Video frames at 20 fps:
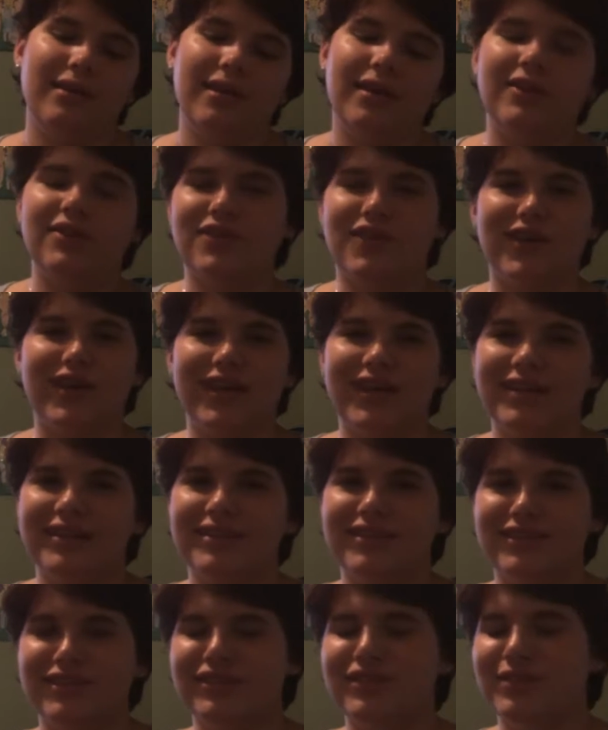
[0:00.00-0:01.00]
is
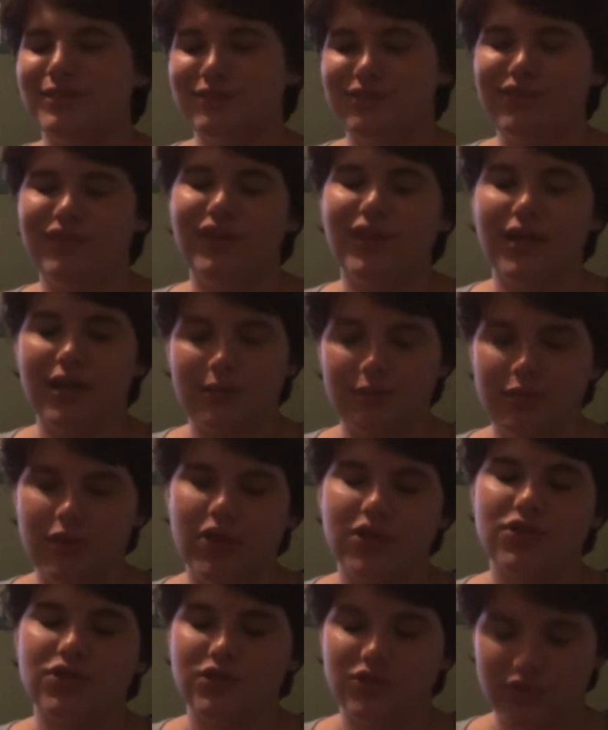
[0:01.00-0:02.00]
great. There's some funny
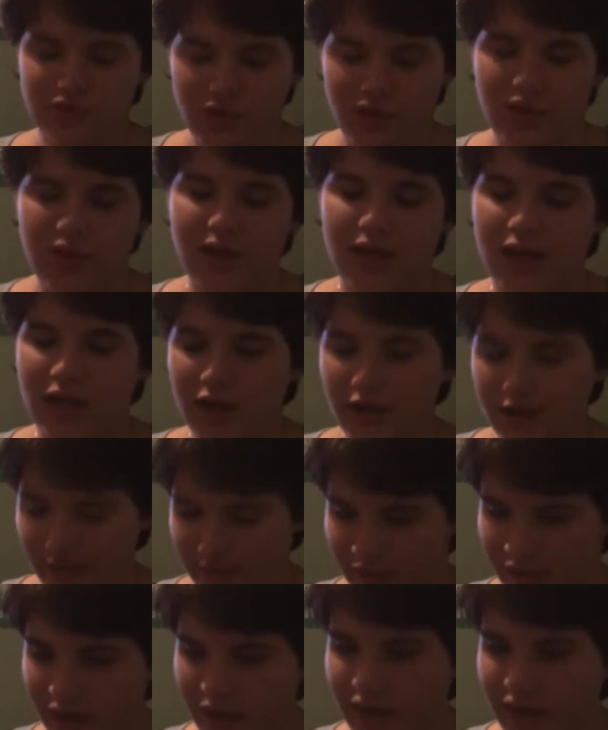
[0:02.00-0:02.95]
pictures on there,